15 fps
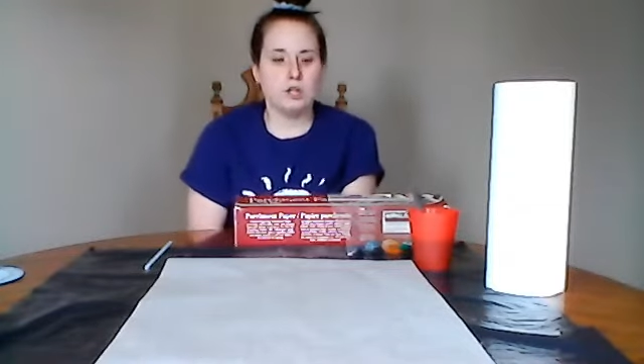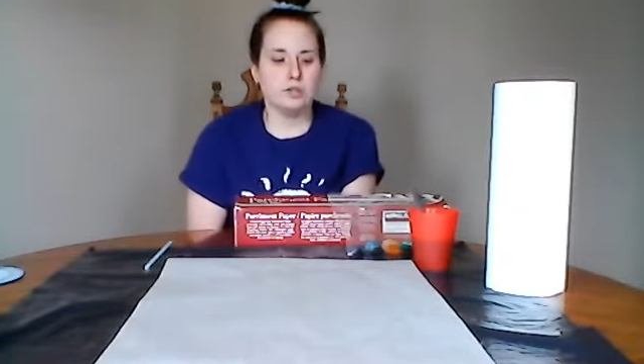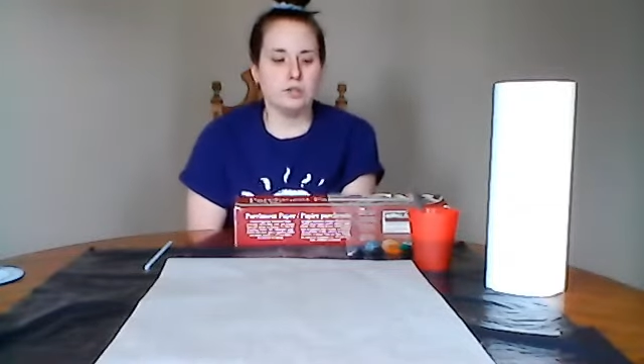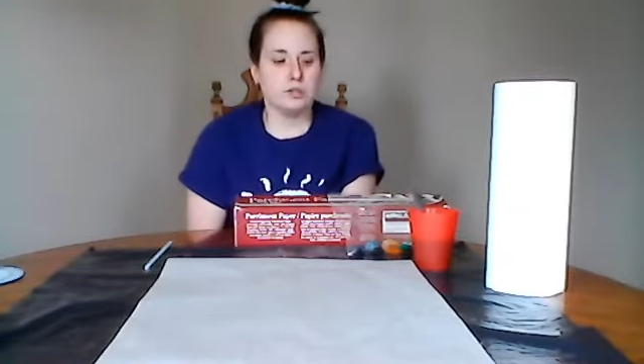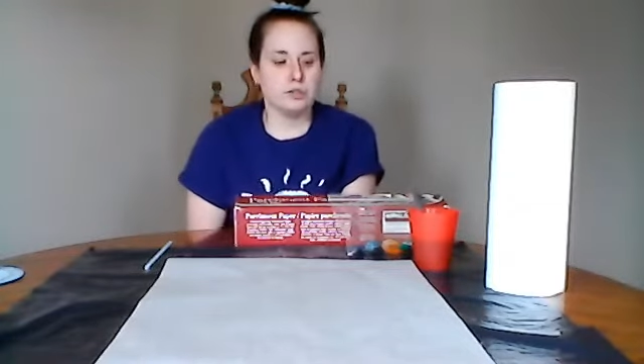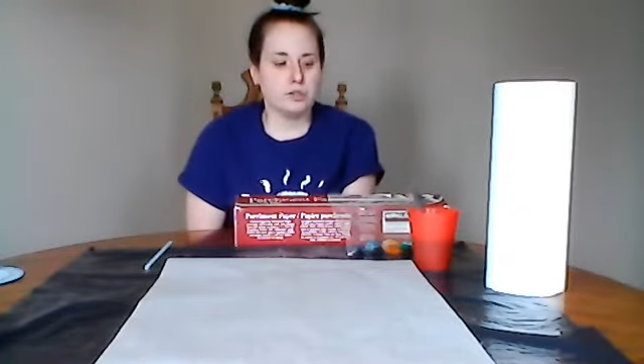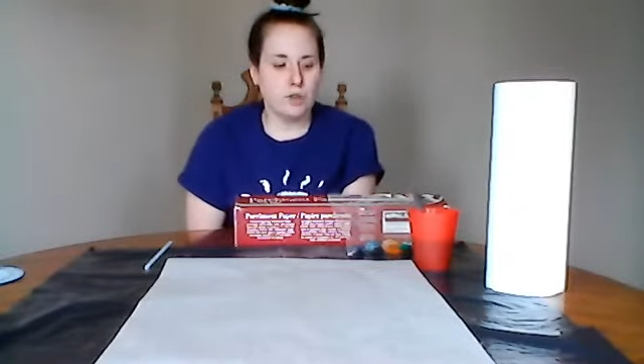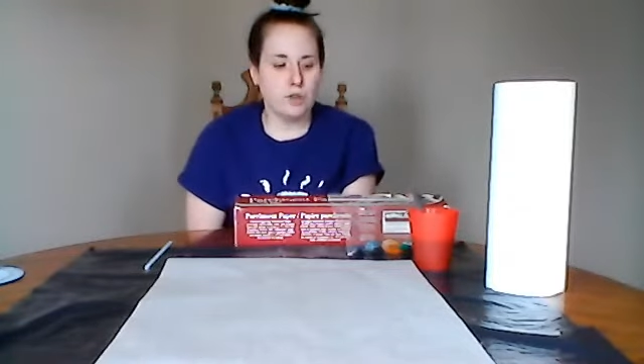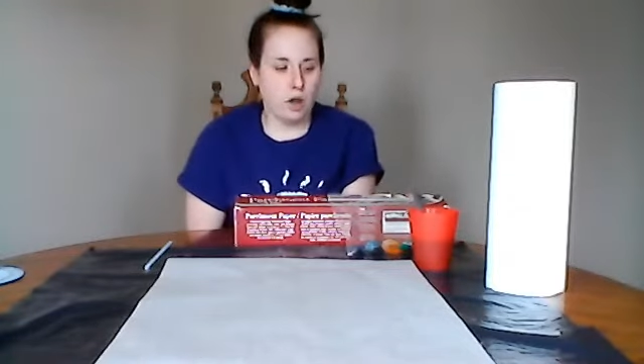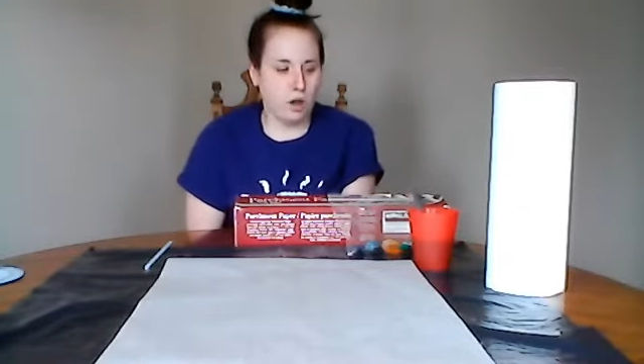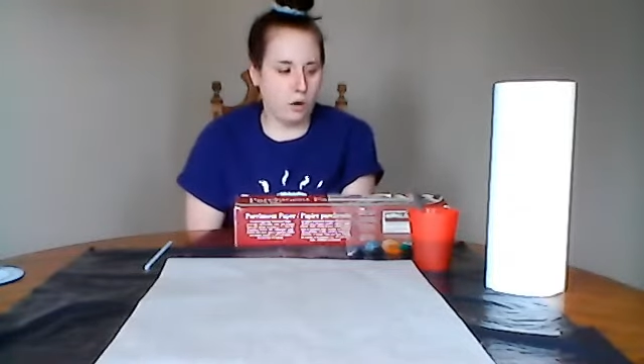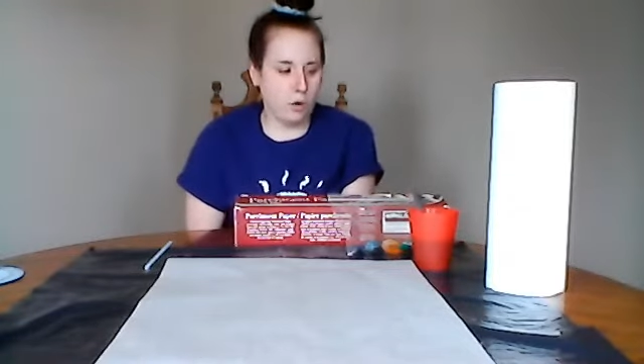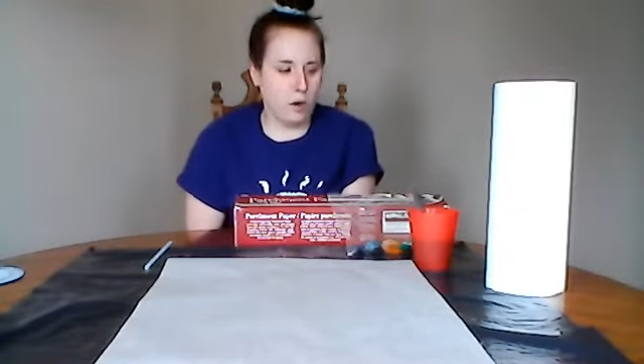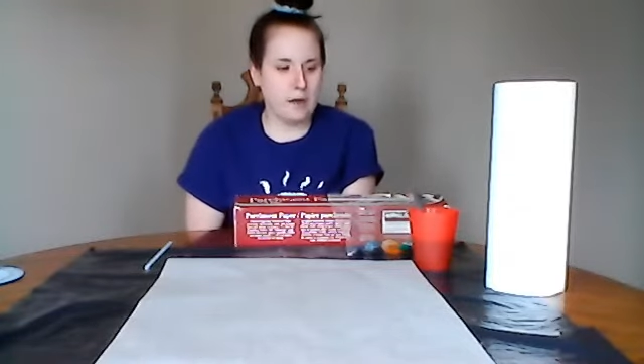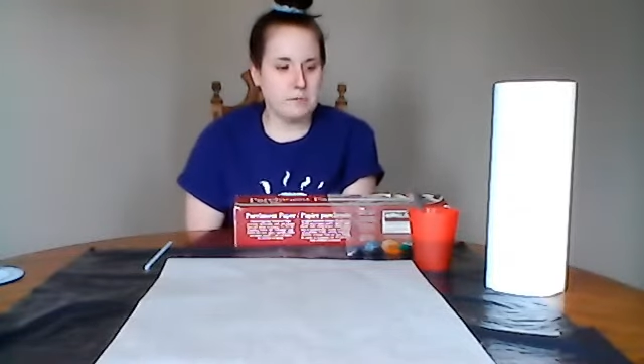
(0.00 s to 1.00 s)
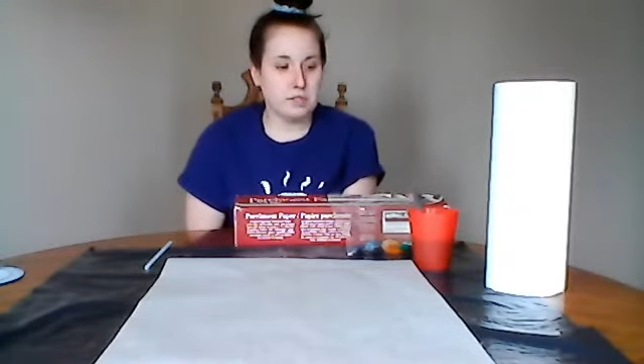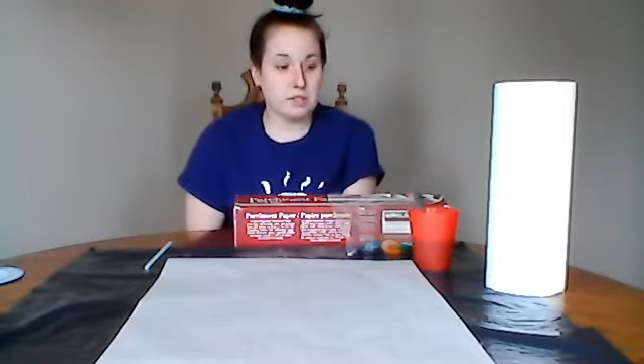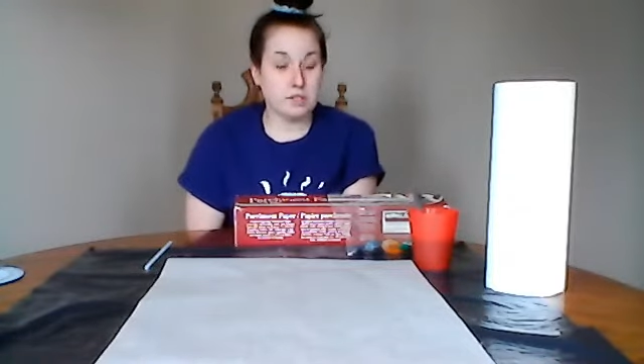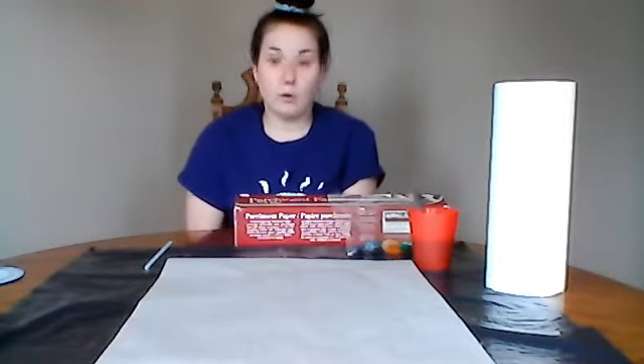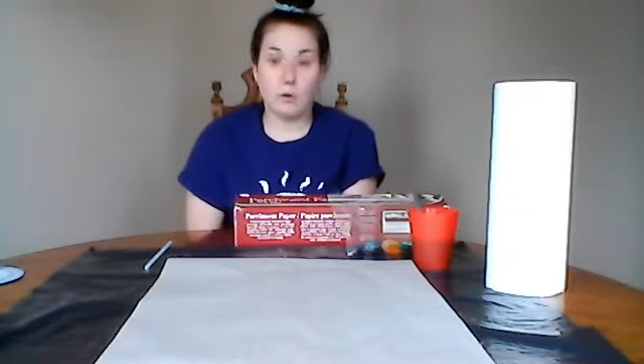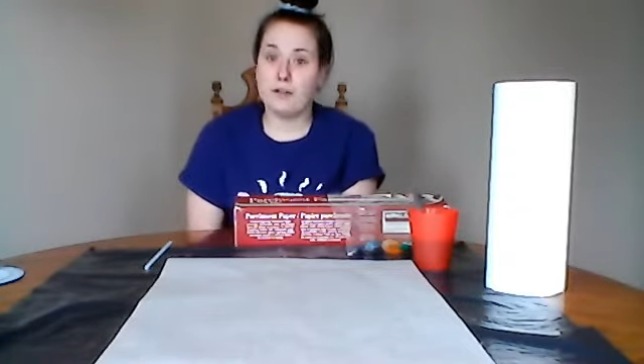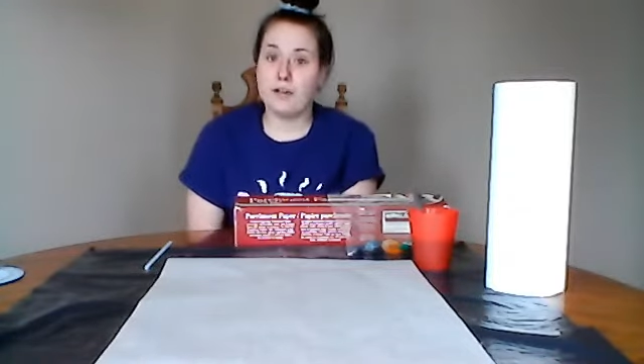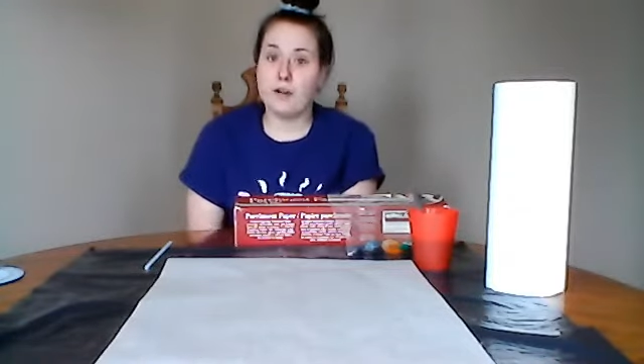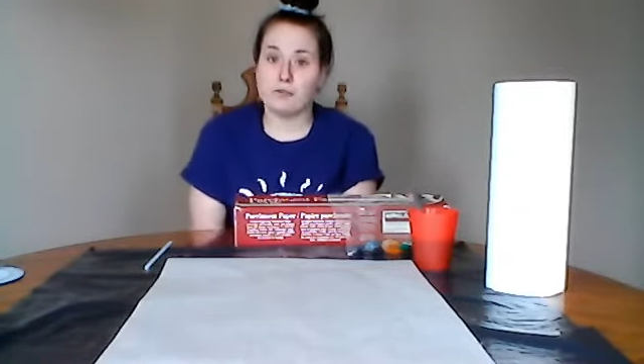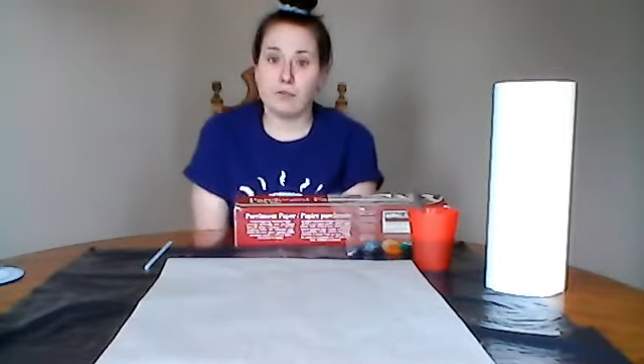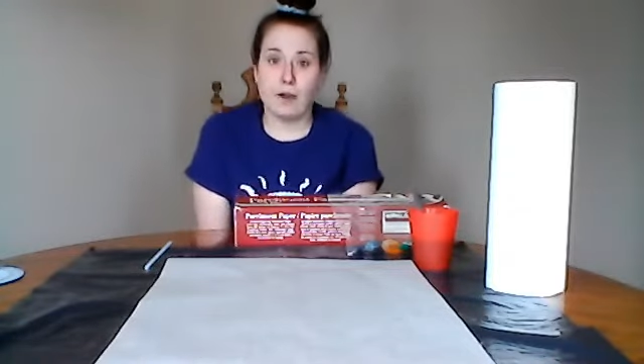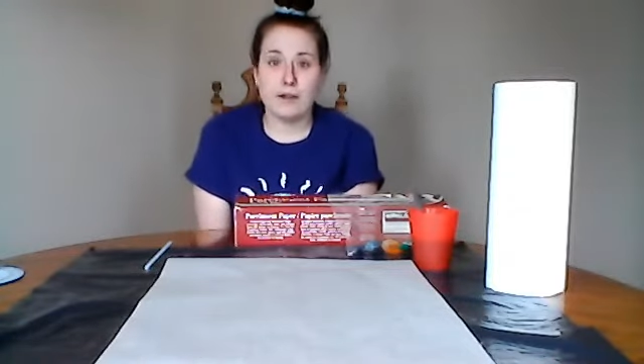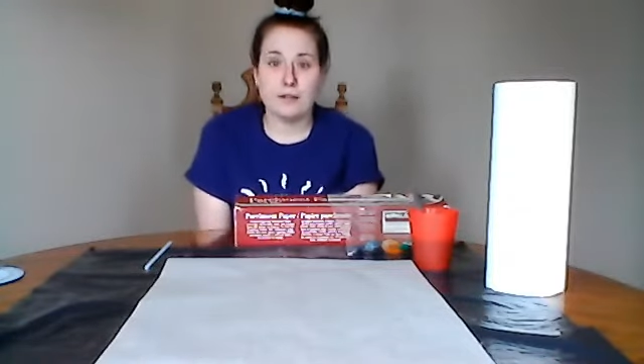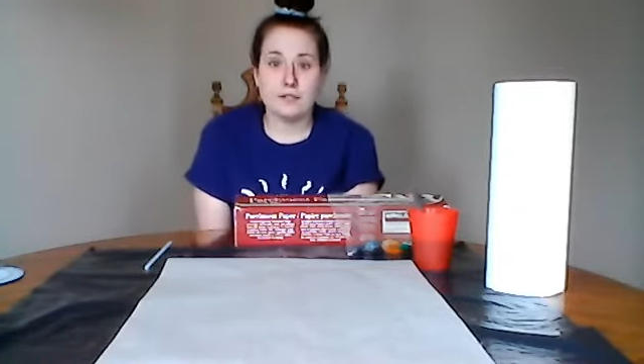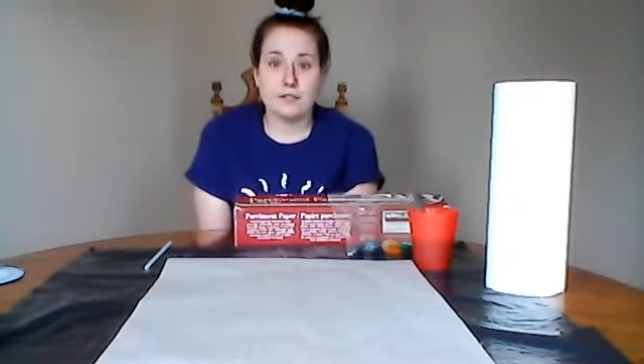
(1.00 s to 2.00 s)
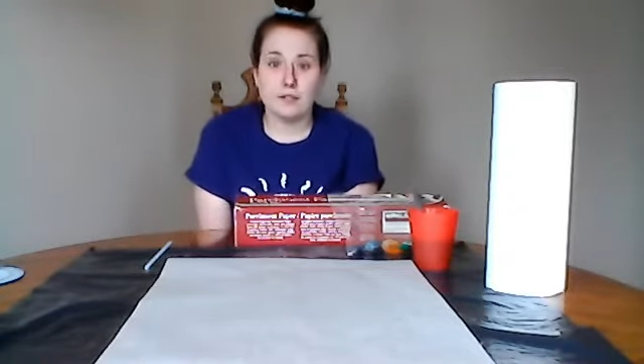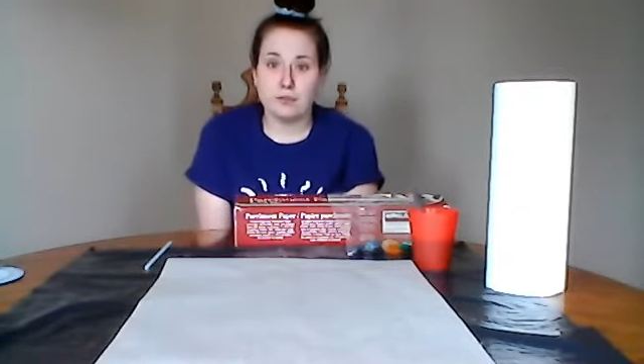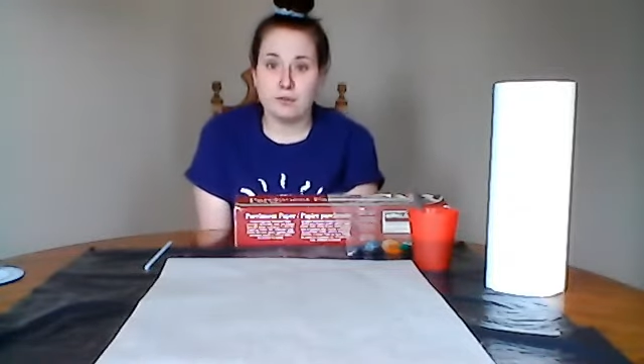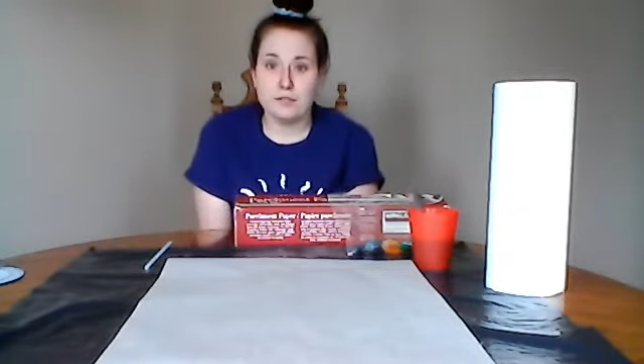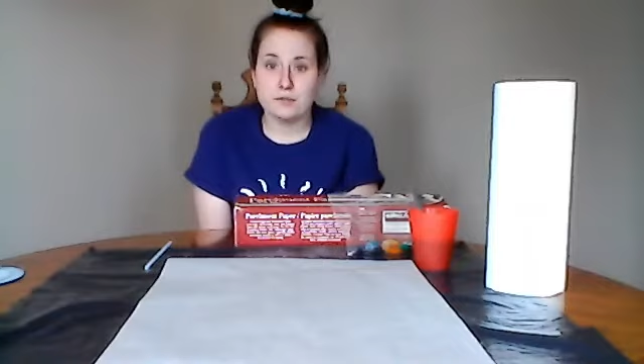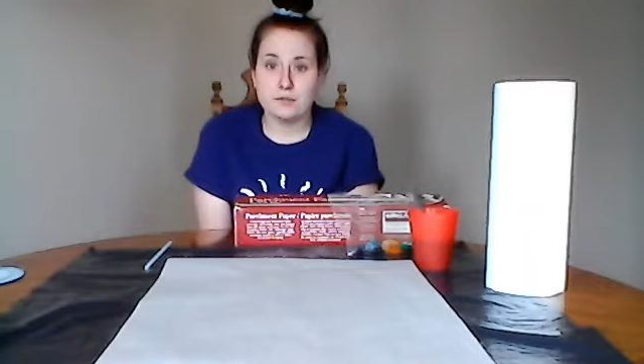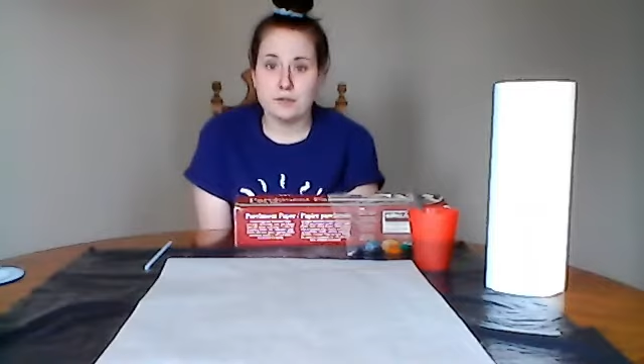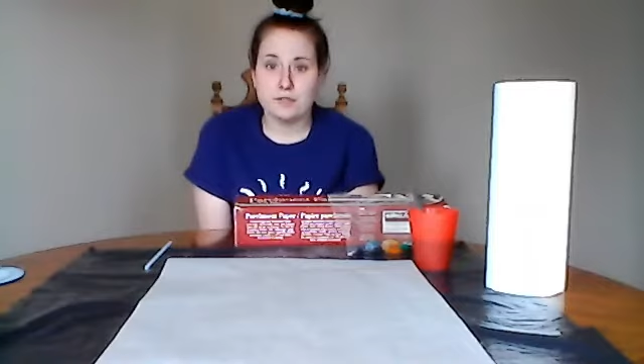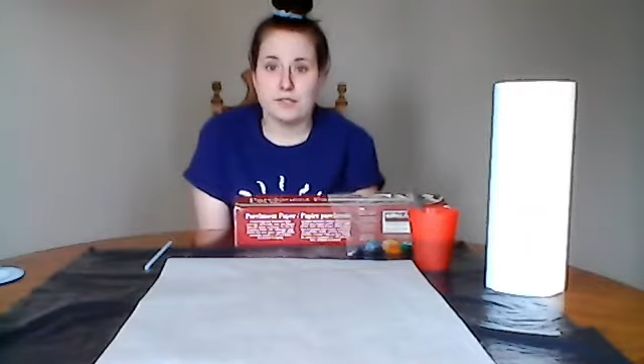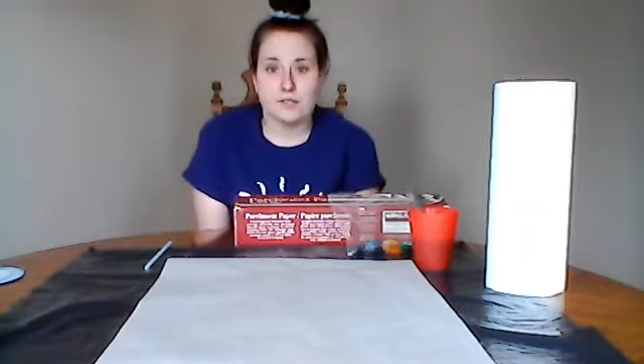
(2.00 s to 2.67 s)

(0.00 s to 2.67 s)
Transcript: So I'm just going to get right into the resources